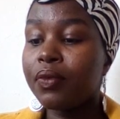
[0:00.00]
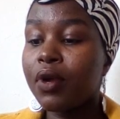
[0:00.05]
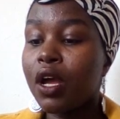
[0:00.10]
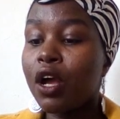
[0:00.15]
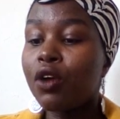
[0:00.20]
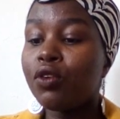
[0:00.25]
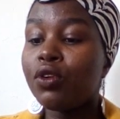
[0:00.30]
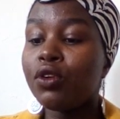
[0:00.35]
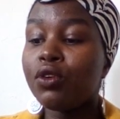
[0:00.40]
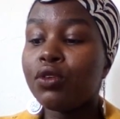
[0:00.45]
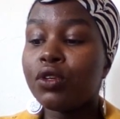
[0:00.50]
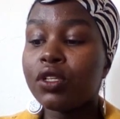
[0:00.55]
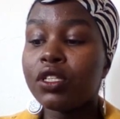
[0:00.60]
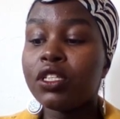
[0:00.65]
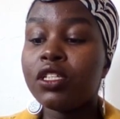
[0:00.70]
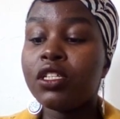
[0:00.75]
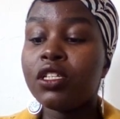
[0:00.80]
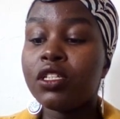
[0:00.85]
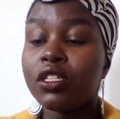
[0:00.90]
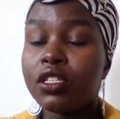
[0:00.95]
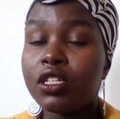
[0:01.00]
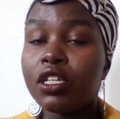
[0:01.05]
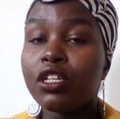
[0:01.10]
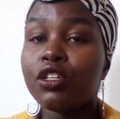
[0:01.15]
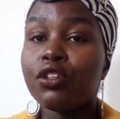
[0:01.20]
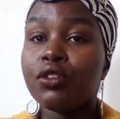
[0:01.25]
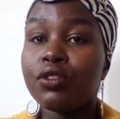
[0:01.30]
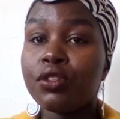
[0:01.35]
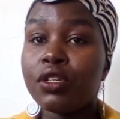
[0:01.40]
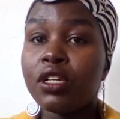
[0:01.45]
how long did it
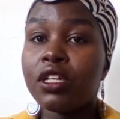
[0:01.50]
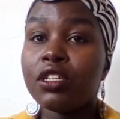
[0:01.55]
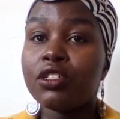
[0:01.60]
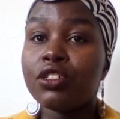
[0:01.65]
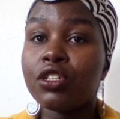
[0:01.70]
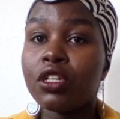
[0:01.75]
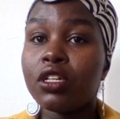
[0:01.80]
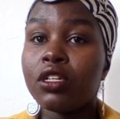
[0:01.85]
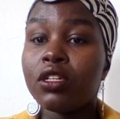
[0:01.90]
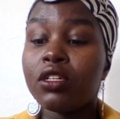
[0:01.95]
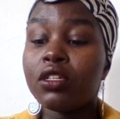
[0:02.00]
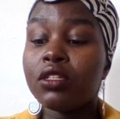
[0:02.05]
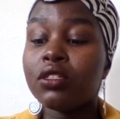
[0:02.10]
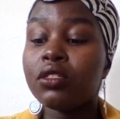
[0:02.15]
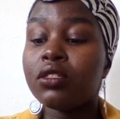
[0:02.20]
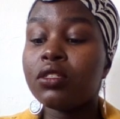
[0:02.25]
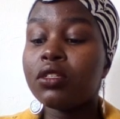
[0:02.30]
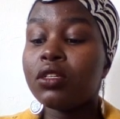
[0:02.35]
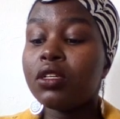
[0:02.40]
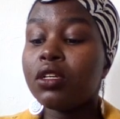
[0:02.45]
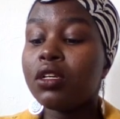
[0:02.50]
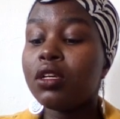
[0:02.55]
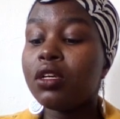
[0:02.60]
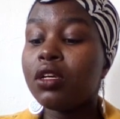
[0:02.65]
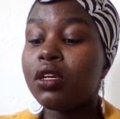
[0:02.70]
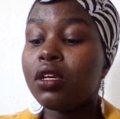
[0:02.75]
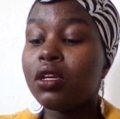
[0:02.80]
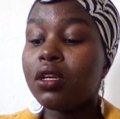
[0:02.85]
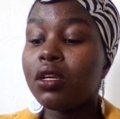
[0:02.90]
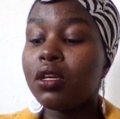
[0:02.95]
take you to learn Chinese?
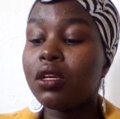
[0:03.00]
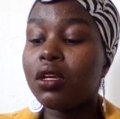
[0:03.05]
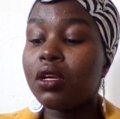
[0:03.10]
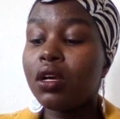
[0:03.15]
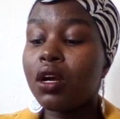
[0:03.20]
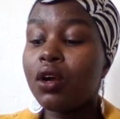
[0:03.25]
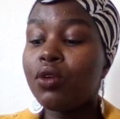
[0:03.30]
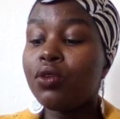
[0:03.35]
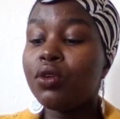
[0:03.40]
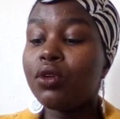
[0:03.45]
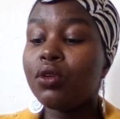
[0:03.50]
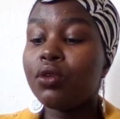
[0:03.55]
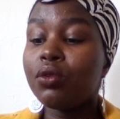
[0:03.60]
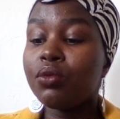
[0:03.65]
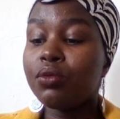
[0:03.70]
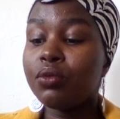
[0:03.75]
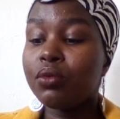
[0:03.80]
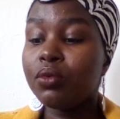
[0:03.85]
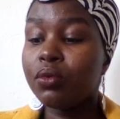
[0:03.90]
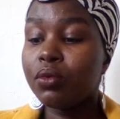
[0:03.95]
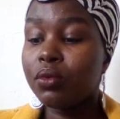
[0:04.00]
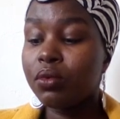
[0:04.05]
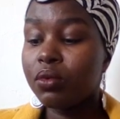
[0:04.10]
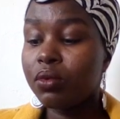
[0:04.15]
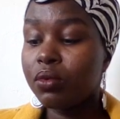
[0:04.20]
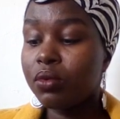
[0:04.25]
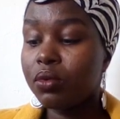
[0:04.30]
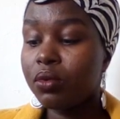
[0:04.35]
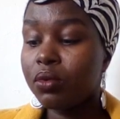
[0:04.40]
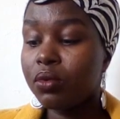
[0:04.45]
How long
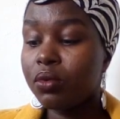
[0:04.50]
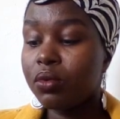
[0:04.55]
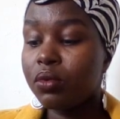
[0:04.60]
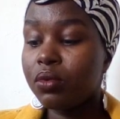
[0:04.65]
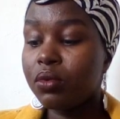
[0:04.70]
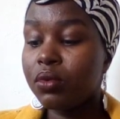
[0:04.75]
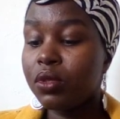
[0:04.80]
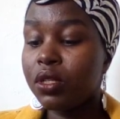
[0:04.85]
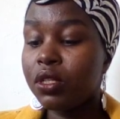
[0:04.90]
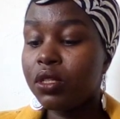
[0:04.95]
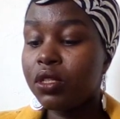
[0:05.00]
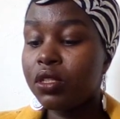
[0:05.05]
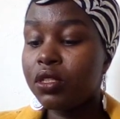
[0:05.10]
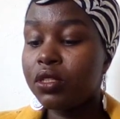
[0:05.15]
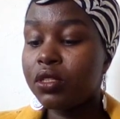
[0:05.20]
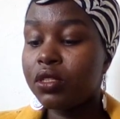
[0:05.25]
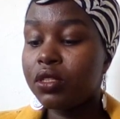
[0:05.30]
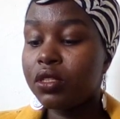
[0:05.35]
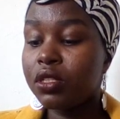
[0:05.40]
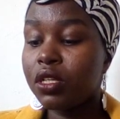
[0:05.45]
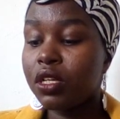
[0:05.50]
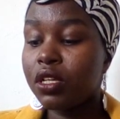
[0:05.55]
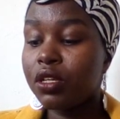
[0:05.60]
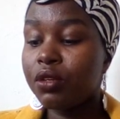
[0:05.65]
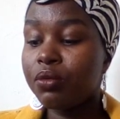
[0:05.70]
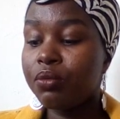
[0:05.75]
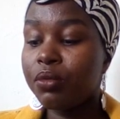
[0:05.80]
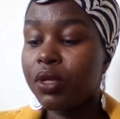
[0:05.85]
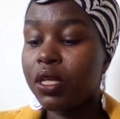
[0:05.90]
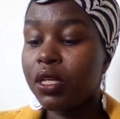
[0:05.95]
did it
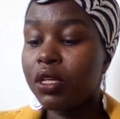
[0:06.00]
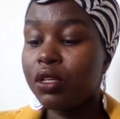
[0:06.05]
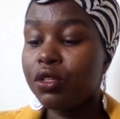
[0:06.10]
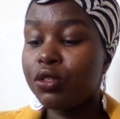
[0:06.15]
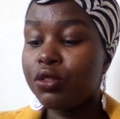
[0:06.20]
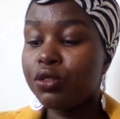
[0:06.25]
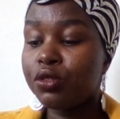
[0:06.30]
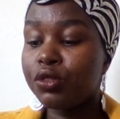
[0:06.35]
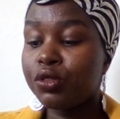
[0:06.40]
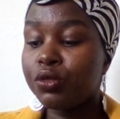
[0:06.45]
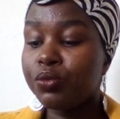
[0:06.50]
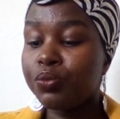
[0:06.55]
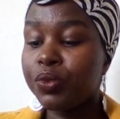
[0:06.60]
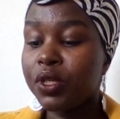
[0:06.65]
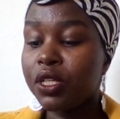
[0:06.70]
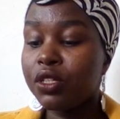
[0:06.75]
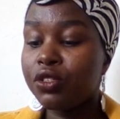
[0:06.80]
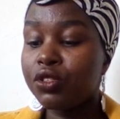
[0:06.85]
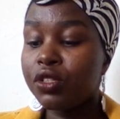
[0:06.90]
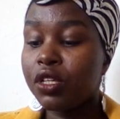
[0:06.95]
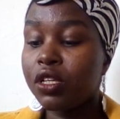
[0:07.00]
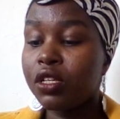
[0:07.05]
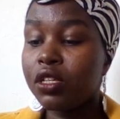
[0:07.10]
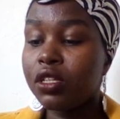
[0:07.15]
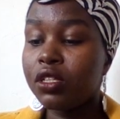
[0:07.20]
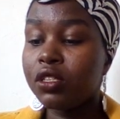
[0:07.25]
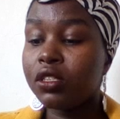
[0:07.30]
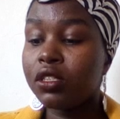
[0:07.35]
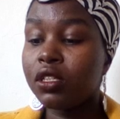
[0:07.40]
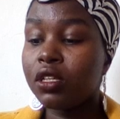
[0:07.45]
take me to speak
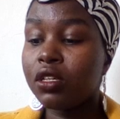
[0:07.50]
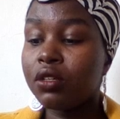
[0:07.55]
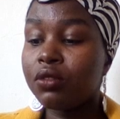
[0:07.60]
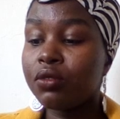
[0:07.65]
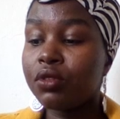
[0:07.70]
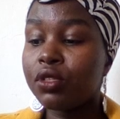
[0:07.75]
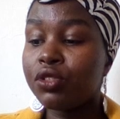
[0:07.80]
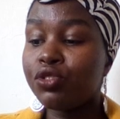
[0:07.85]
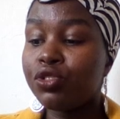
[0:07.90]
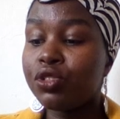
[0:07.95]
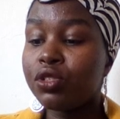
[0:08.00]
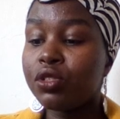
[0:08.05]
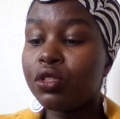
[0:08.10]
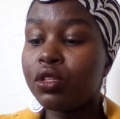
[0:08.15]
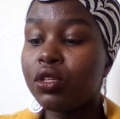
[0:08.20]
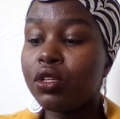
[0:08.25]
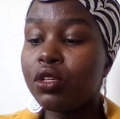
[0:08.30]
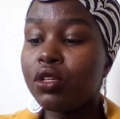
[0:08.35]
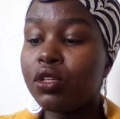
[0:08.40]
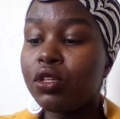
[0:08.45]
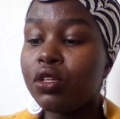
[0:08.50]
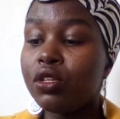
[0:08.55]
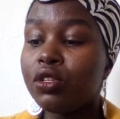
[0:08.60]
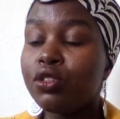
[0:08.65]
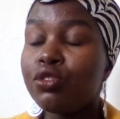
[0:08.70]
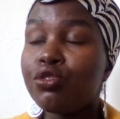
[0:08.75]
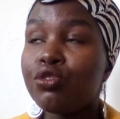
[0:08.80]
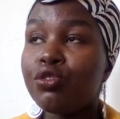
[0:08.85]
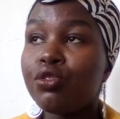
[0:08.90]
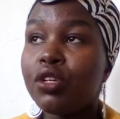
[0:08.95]
Chinese language?
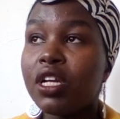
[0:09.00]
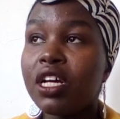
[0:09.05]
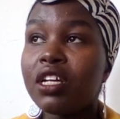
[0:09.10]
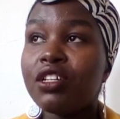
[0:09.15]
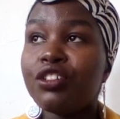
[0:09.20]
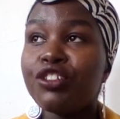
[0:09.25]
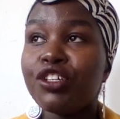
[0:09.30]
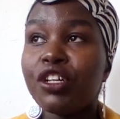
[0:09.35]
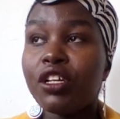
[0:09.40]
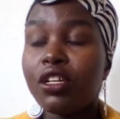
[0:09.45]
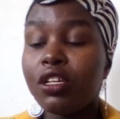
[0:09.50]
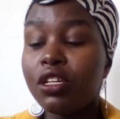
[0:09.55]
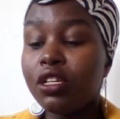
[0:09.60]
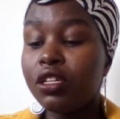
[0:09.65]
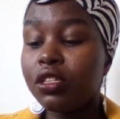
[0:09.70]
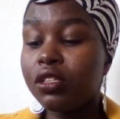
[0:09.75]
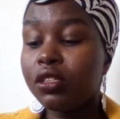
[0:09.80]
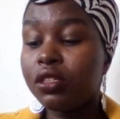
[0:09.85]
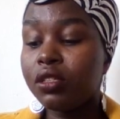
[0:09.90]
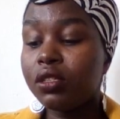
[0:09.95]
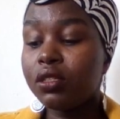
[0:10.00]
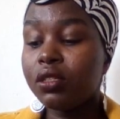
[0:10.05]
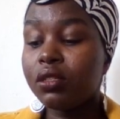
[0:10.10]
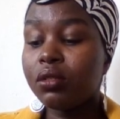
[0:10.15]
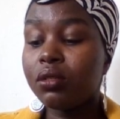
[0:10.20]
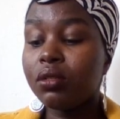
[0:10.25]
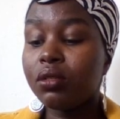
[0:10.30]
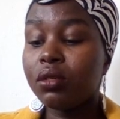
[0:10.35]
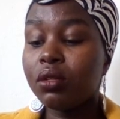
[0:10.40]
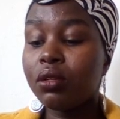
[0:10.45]
To learn Chinese,
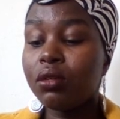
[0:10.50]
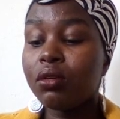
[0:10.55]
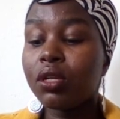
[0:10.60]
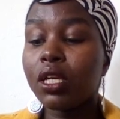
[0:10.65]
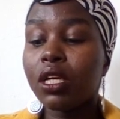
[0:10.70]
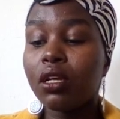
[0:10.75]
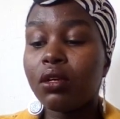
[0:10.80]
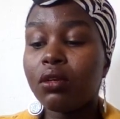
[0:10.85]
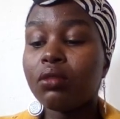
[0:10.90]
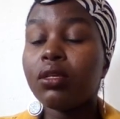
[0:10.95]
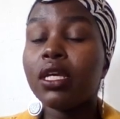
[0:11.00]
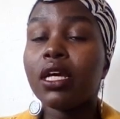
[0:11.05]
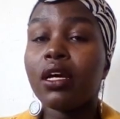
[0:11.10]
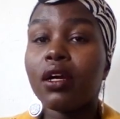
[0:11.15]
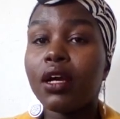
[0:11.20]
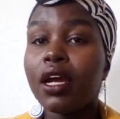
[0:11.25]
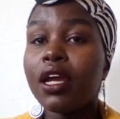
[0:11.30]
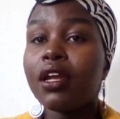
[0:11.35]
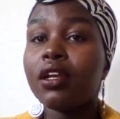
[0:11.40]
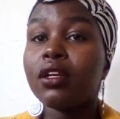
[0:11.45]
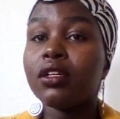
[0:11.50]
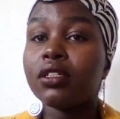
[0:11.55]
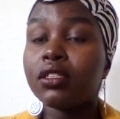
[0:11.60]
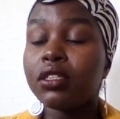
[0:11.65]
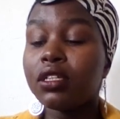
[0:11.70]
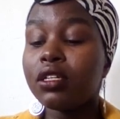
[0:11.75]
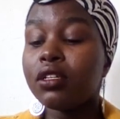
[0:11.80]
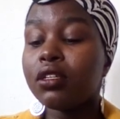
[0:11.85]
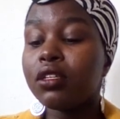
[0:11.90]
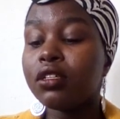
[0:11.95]
okay, yeah, I
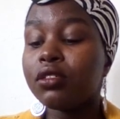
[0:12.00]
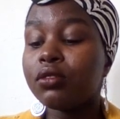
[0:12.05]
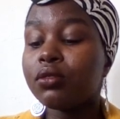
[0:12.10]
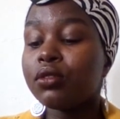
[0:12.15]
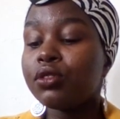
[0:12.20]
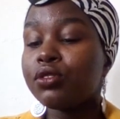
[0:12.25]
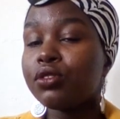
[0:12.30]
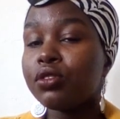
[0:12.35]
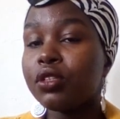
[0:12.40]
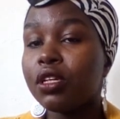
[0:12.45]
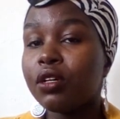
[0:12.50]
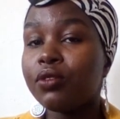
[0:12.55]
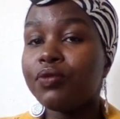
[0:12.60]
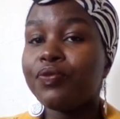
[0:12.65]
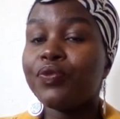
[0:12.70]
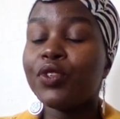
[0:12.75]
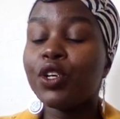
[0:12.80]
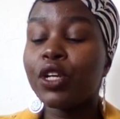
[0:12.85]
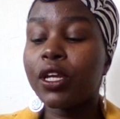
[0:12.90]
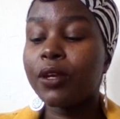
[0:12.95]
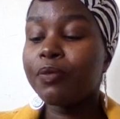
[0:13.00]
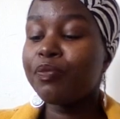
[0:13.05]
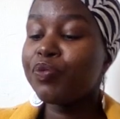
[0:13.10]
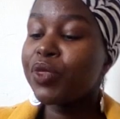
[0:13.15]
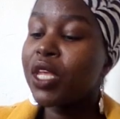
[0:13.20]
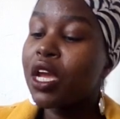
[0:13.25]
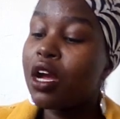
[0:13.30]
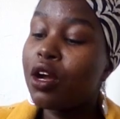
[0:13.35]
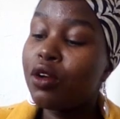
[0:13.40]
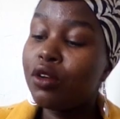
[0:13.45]
understand this question now. Okay,
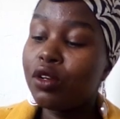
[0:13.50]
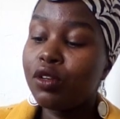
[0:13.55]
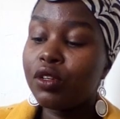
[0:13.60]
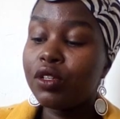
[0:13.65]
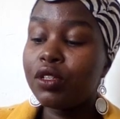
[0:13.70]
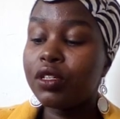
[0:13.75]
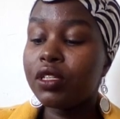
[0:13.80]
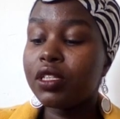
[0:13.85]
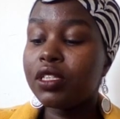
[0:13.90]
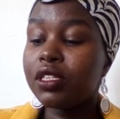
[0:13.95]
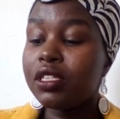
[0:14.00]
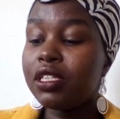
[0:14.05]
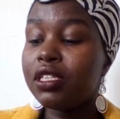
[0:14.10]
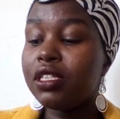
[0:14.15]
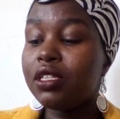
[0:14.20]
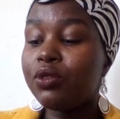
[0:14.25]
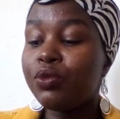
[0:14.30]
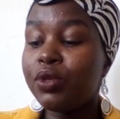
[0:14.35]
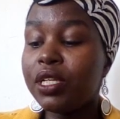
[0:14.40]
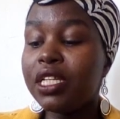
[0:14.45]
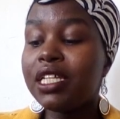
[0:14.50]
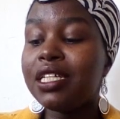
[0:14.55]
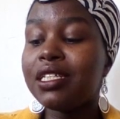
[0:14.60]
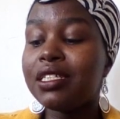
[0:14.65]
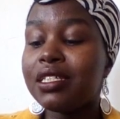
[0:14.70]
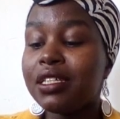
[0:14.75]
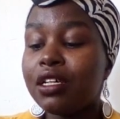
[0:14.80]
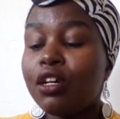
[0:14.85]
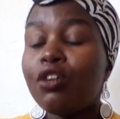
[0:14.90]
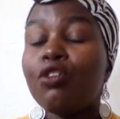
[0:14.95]
how long will
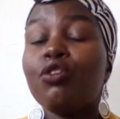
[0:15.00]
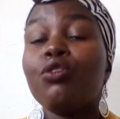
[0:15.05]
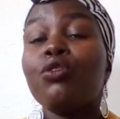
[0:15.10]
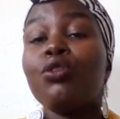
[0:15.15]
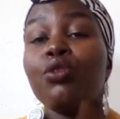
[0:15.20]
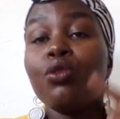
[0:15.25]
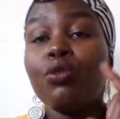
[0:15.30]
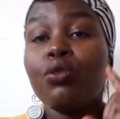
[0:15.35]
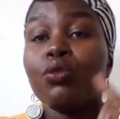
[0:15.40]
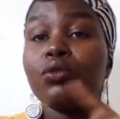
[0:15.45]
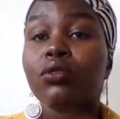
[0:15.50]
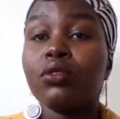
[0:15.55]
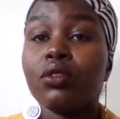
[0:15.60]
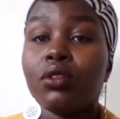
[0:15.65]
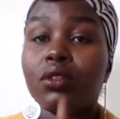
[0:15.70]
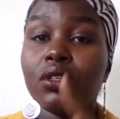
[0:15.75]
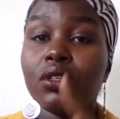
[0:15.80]
it, oh no, I'm